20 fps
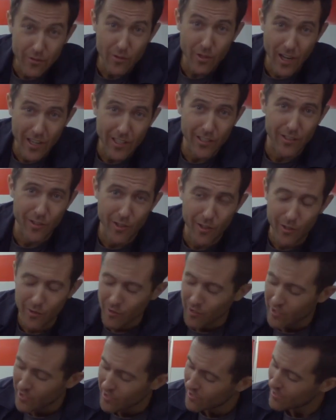some hammy
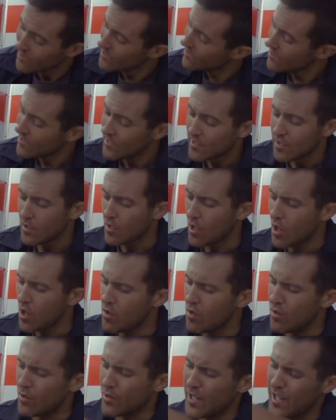acting from the male
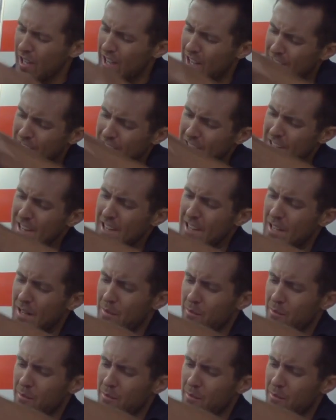paramedic, I really